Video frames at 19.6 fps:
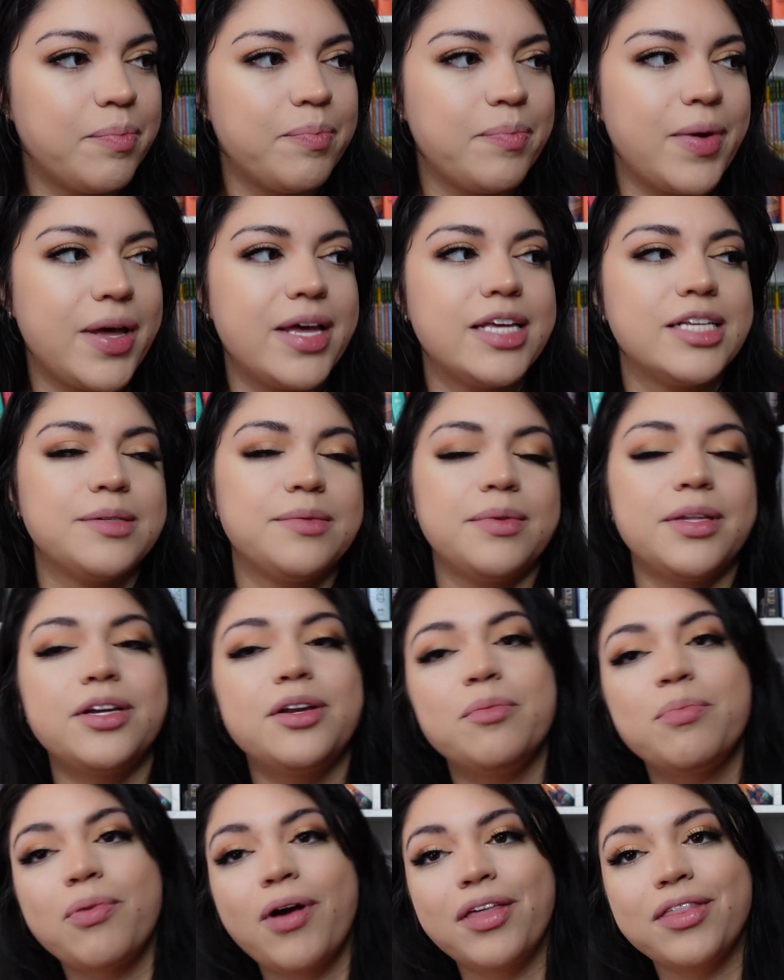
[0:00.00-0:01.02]
But his
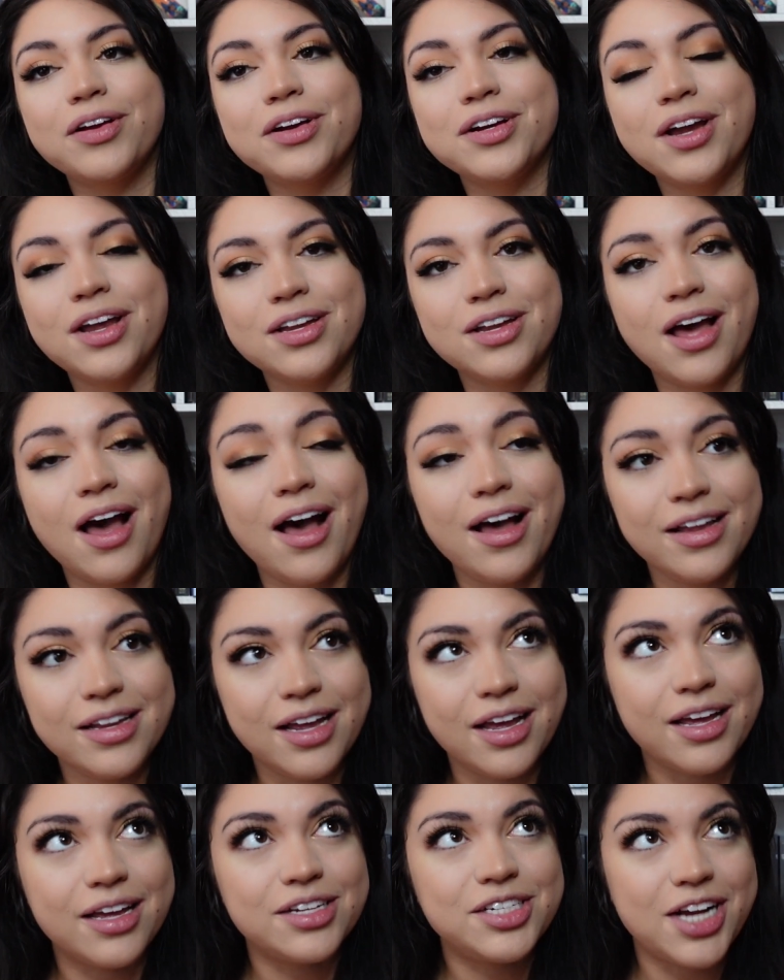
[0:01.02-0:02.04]
little brother
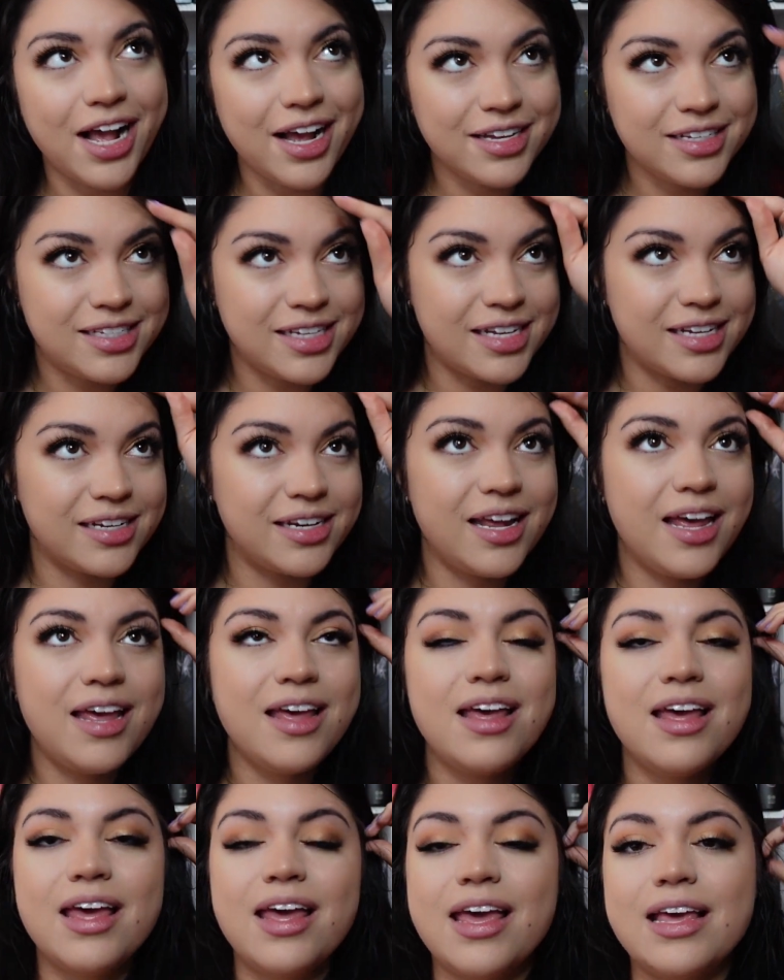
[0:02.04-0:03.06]
Jackson
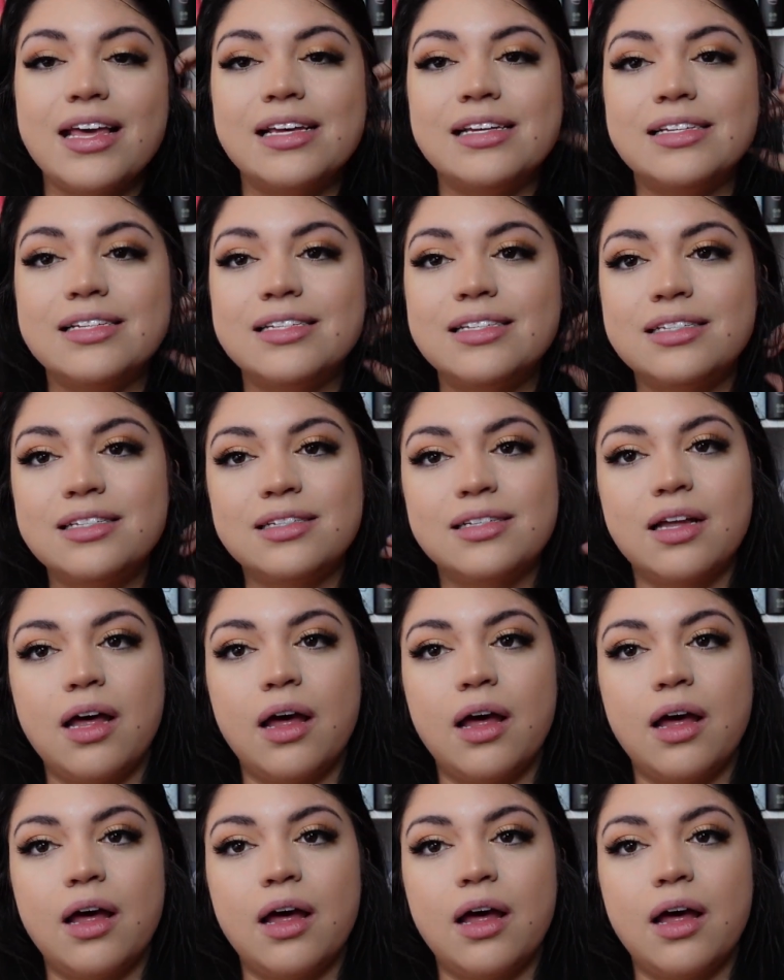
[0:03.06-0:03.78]
is